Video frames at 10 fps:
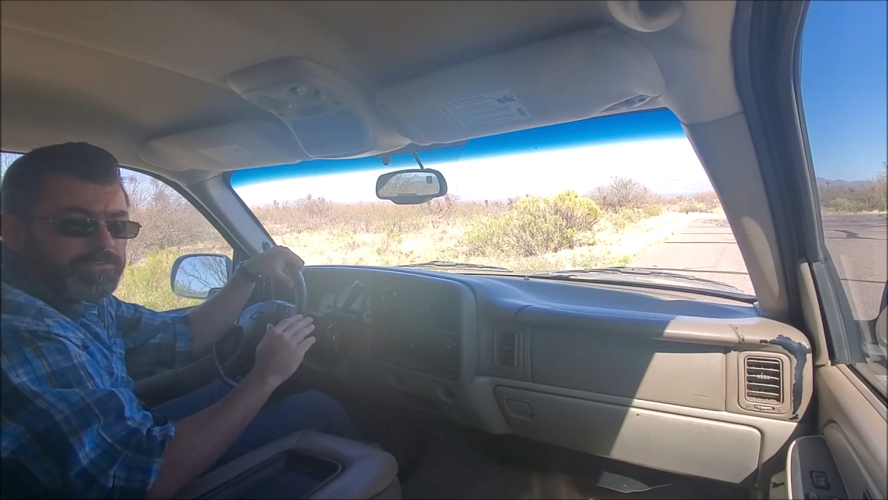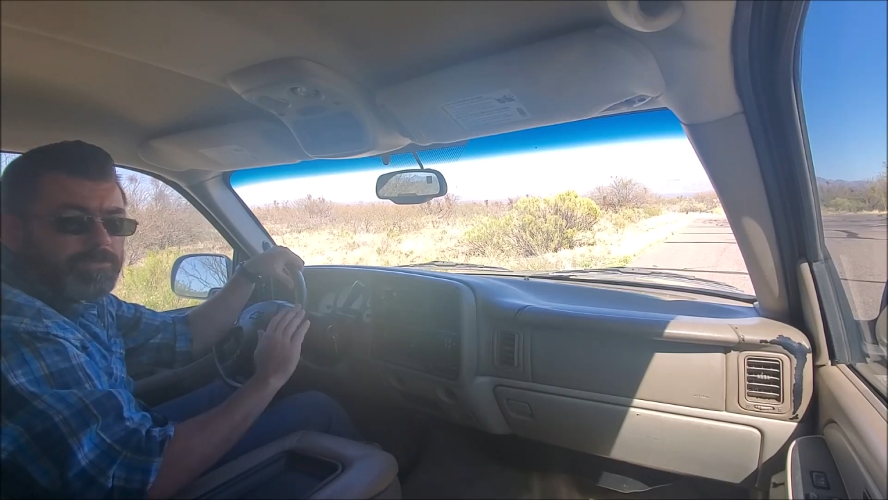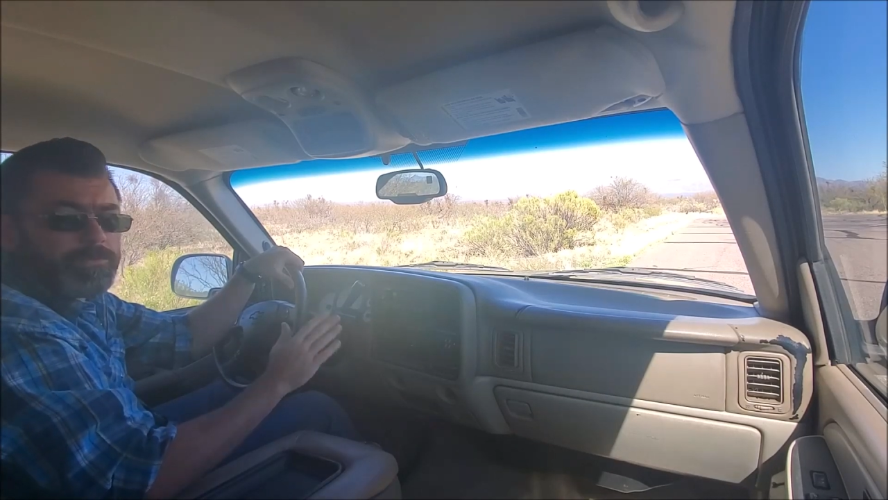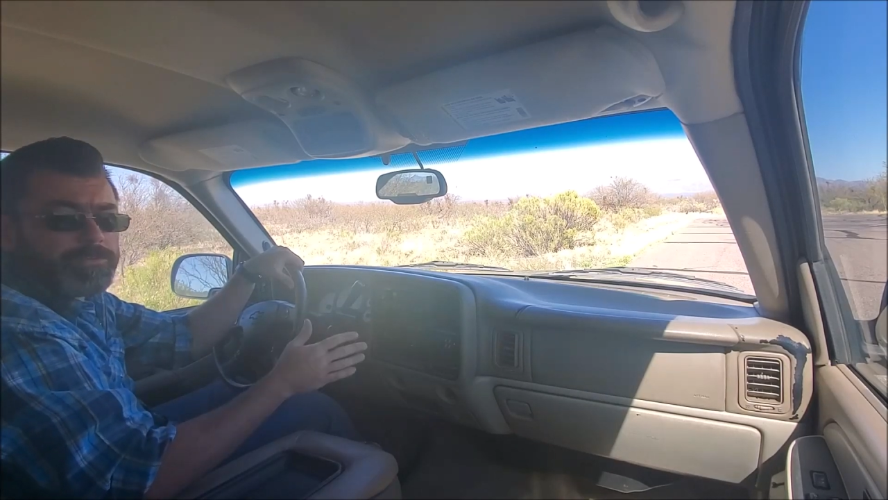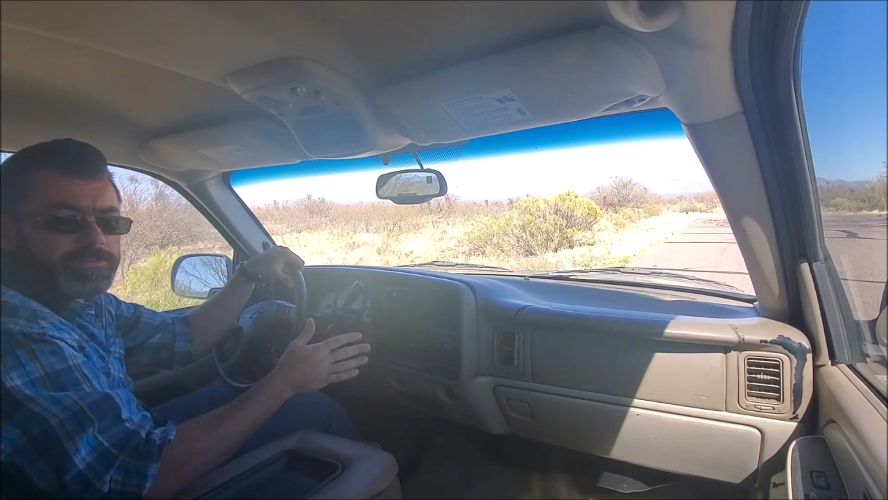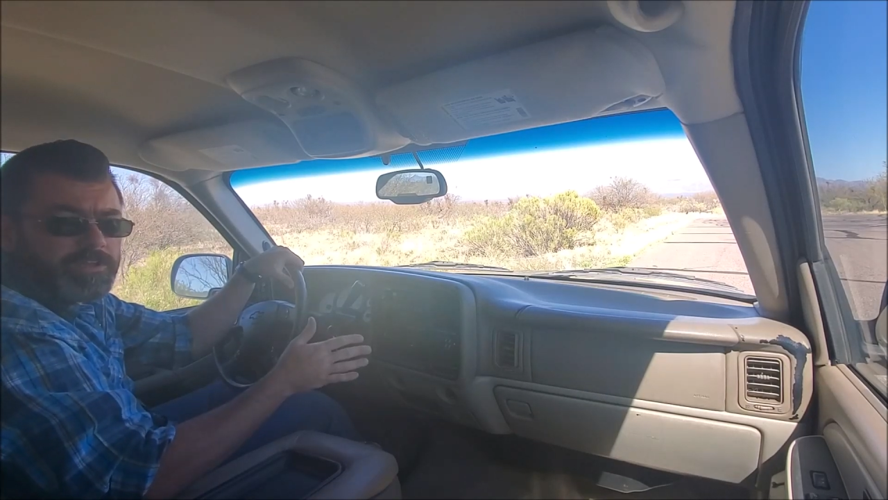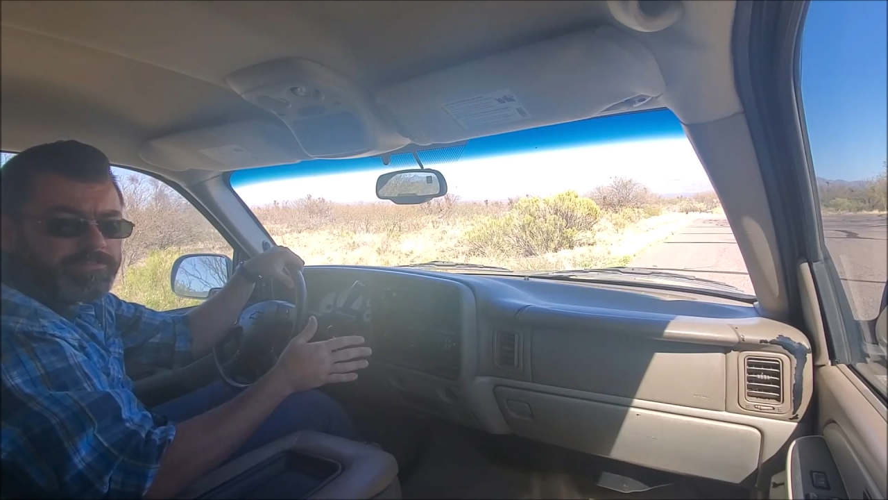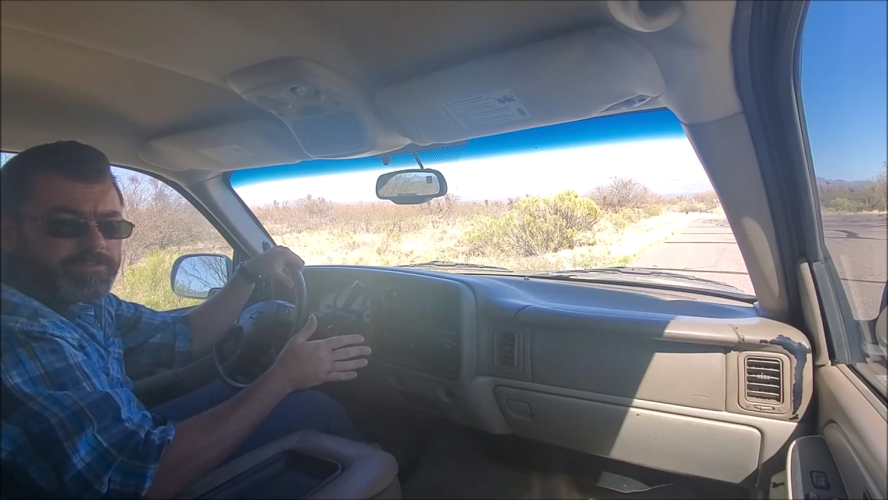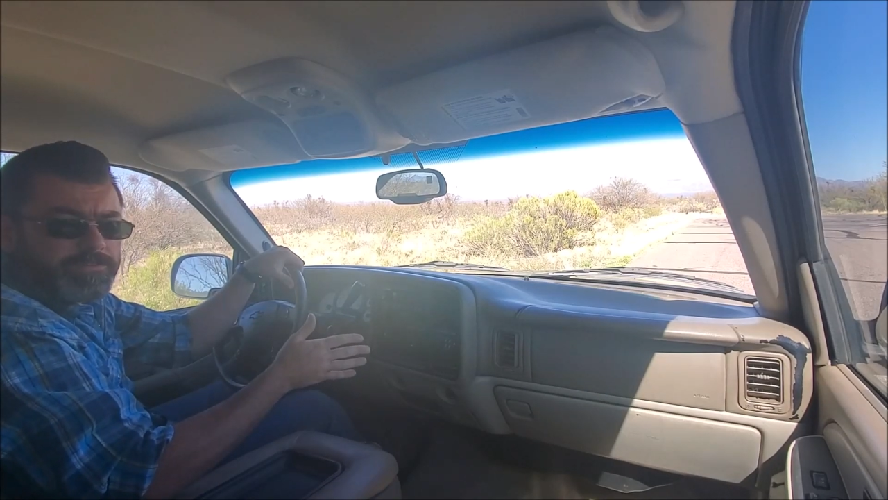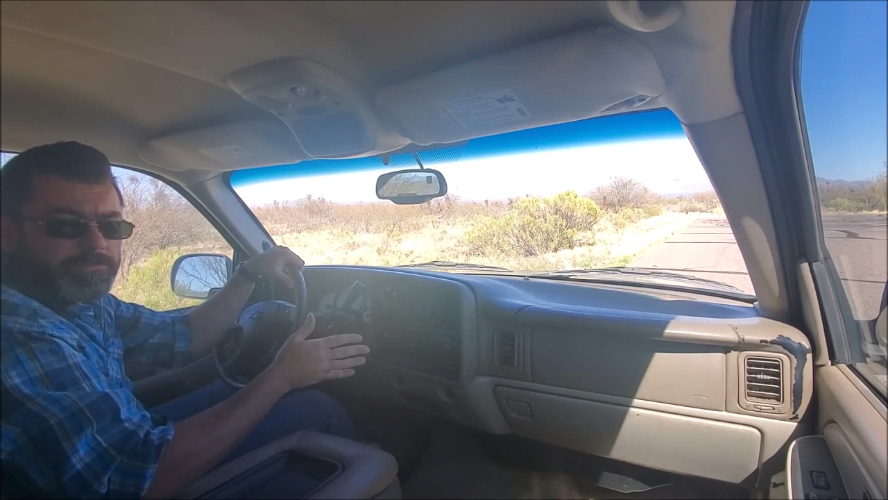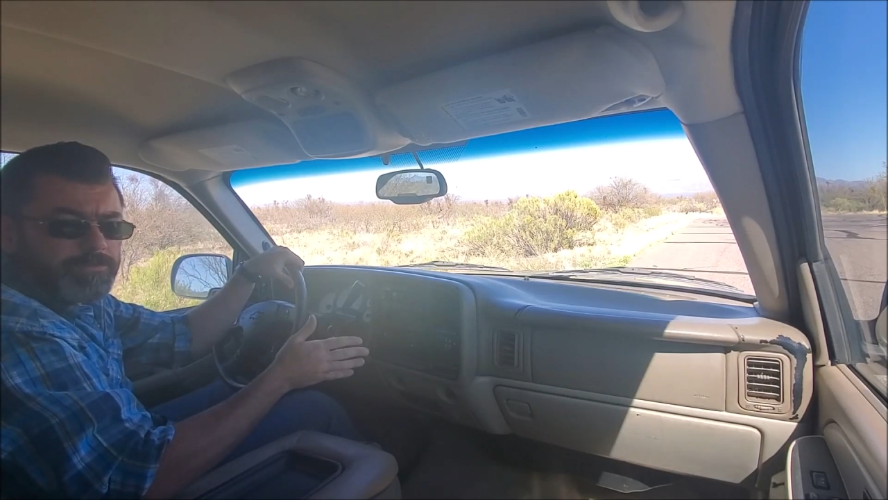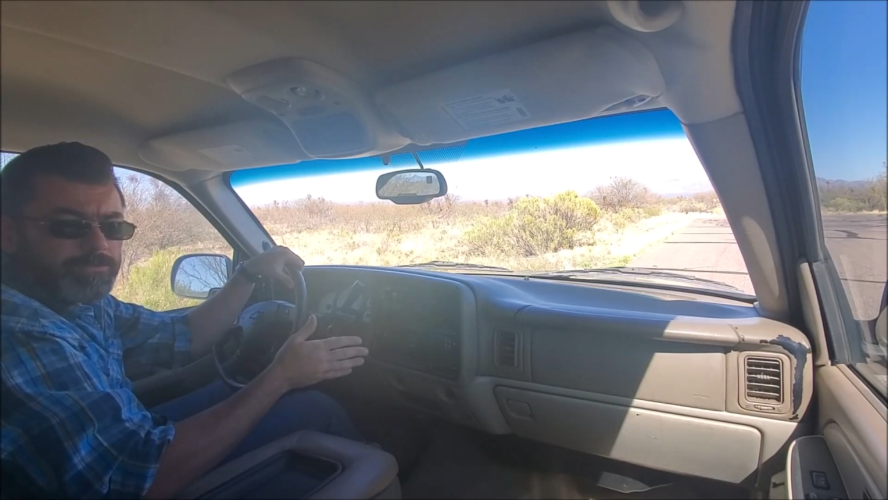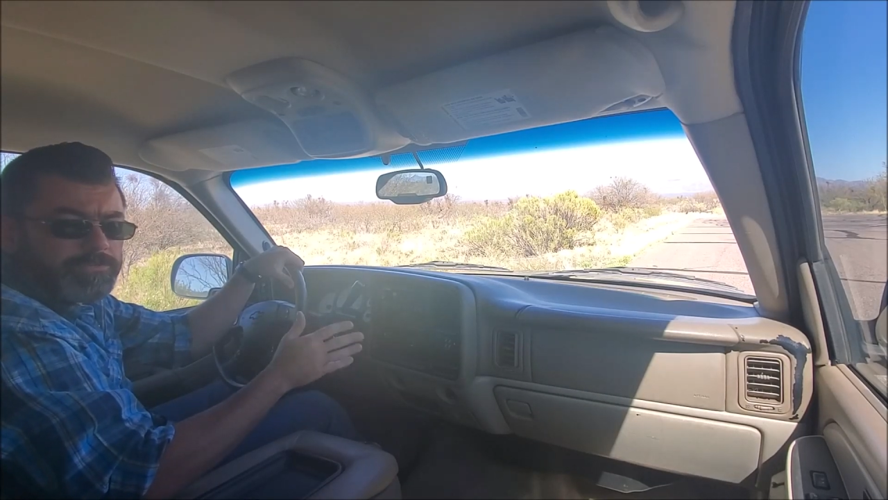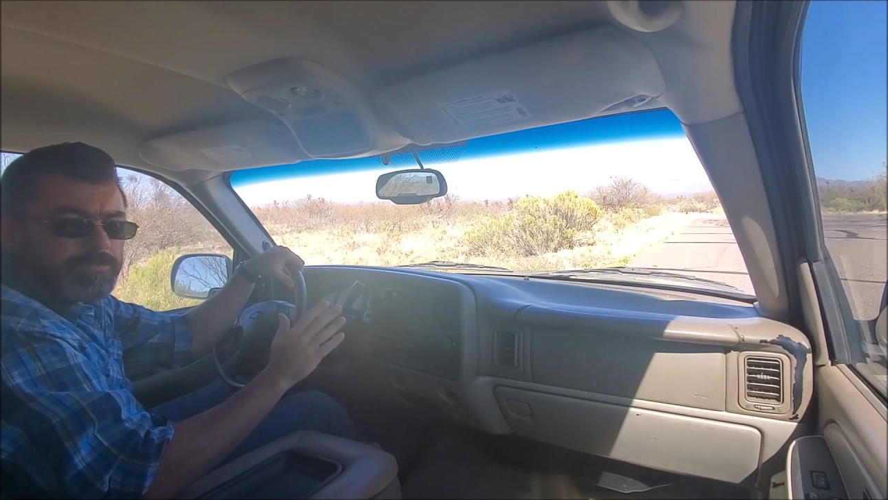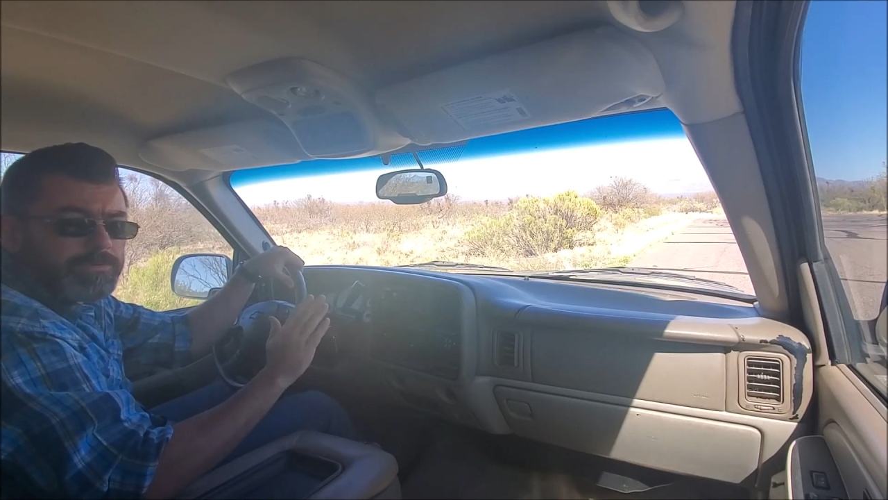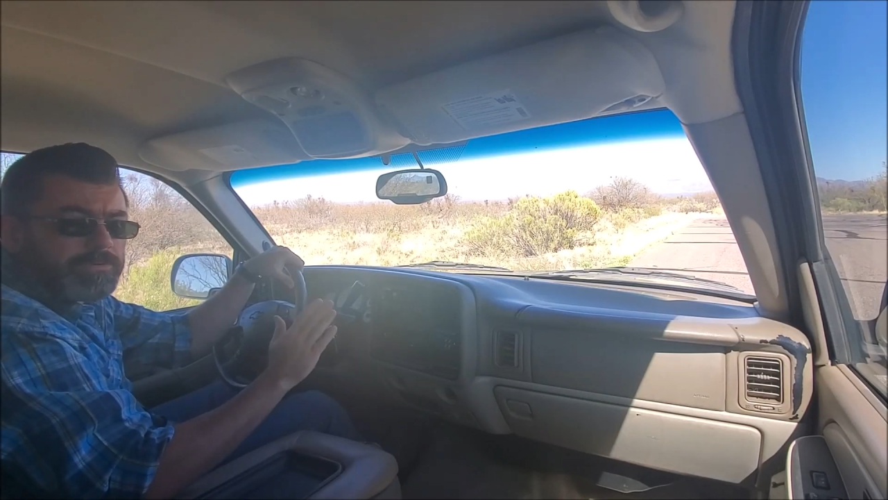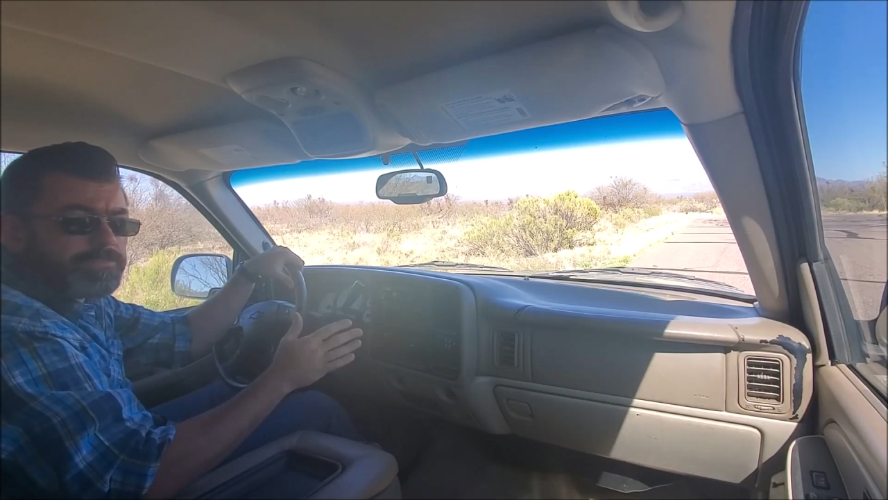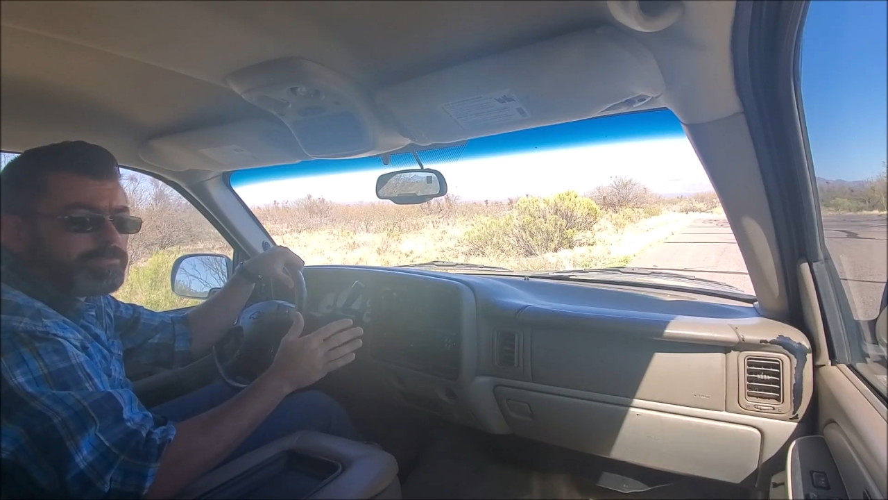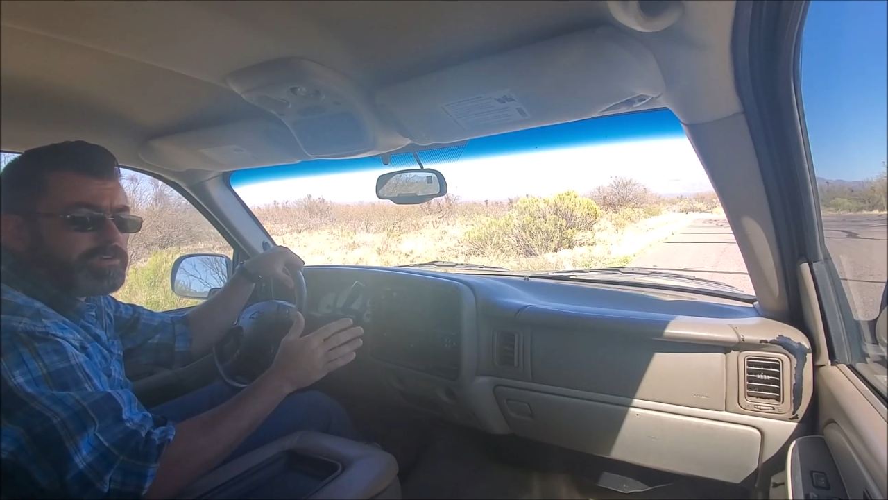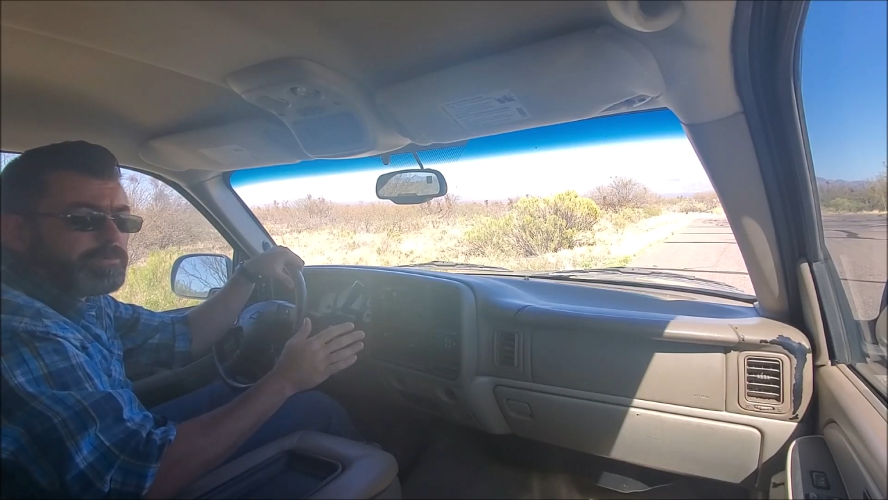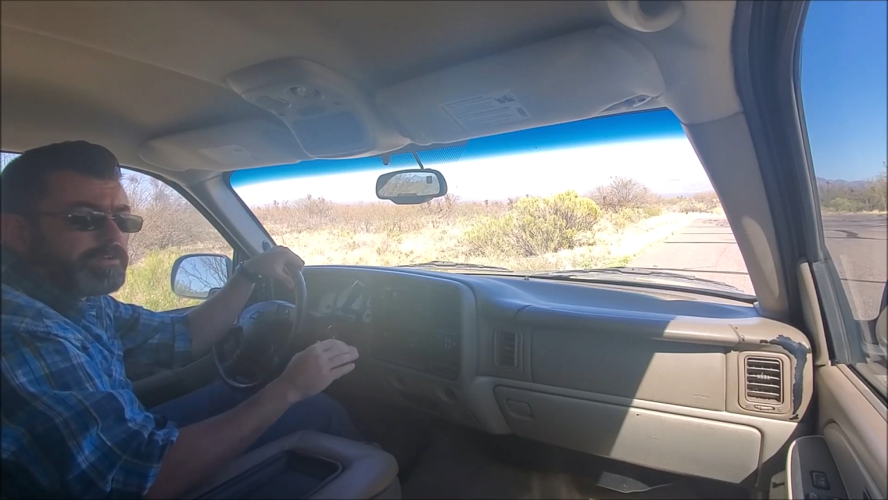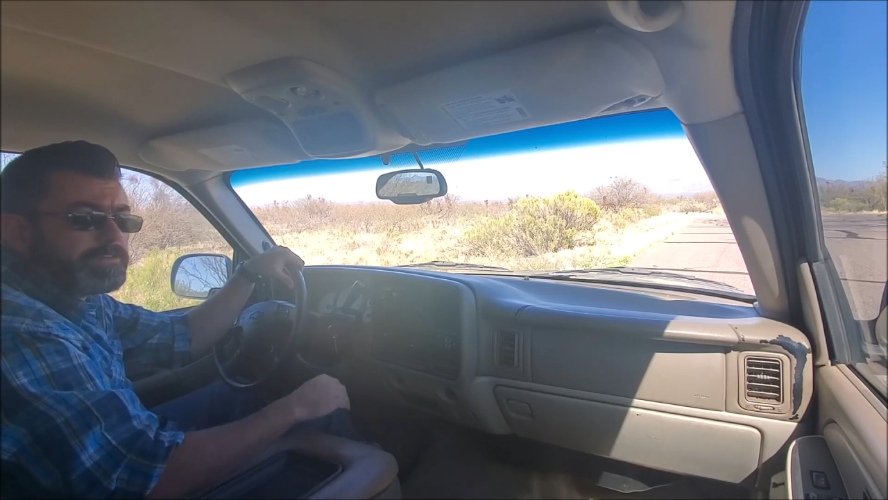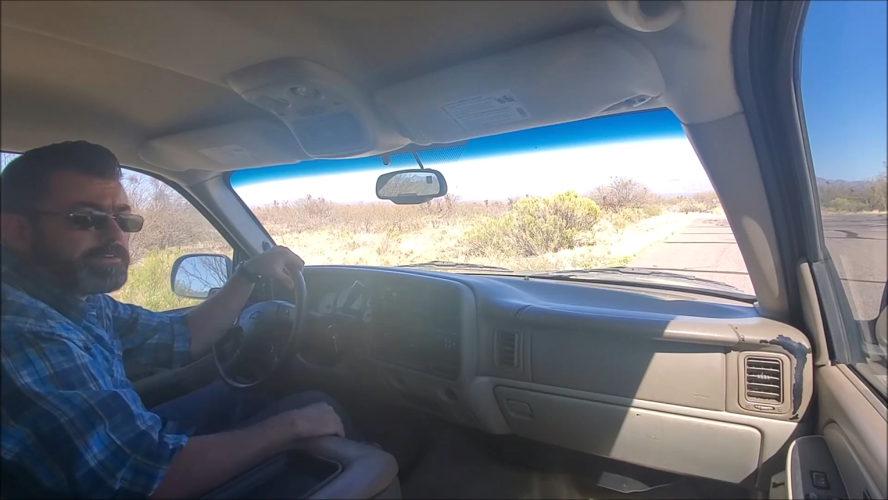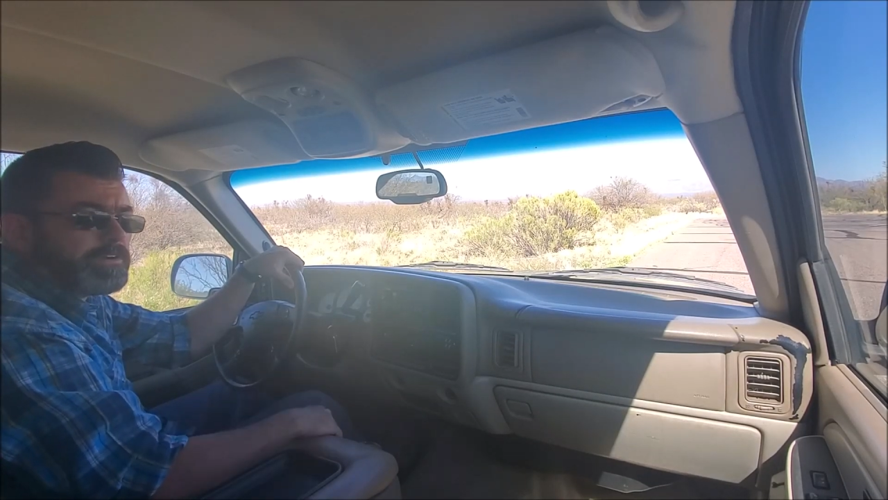There's no other traffic on the road, so we don't have to worry about other